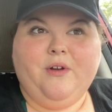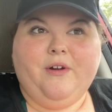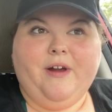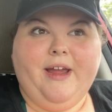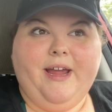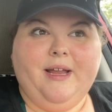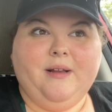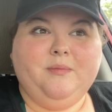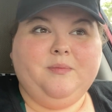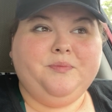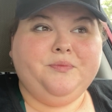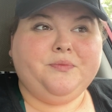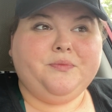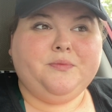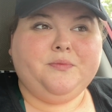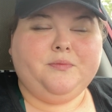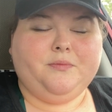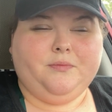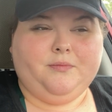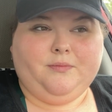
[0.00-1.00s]
great.
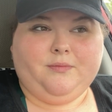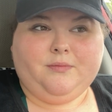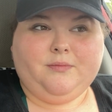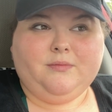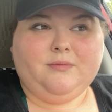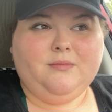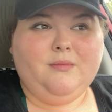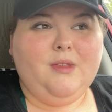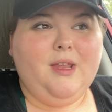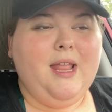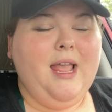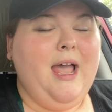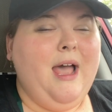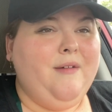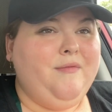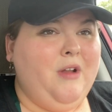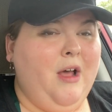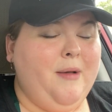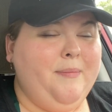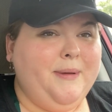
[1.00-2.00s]

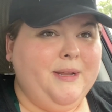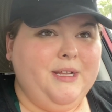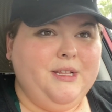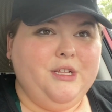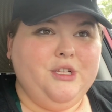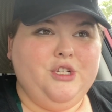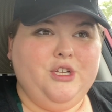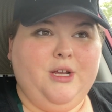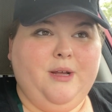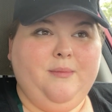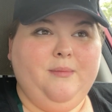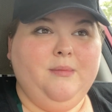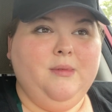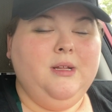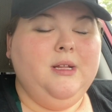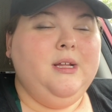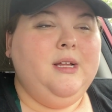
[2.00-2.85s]
Have not been in the gym